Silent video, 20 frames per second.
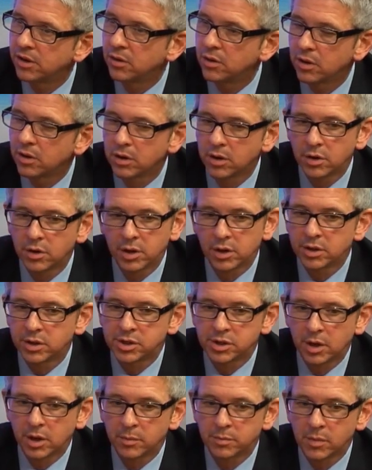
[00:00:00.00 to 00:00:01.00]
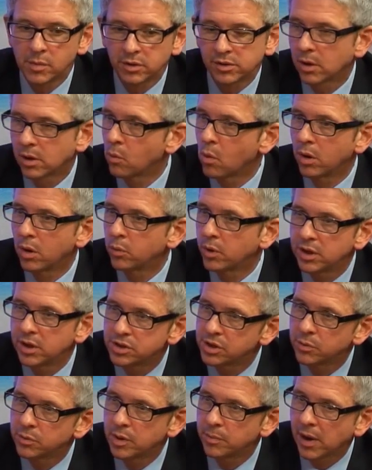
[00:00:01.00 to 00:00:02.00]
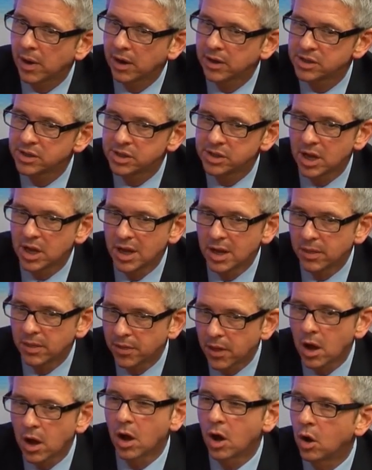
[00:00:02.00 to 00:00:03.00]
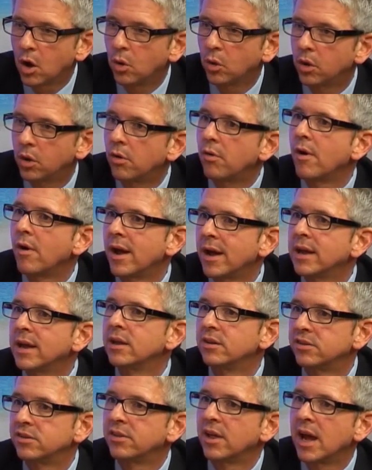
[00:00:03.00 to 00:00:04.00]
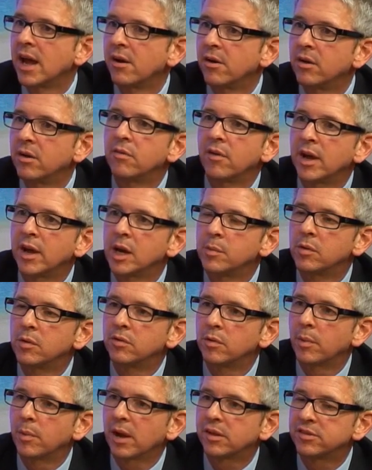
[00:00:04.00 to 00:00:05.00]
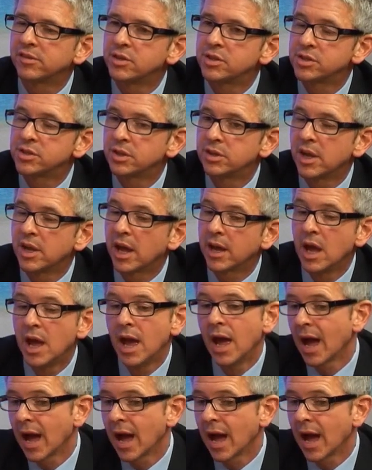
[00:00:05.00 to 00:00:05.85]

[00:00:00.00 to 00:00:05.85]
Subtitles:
You can look at say 1 week, 2 week packages. The whole array is there and available for passengers today.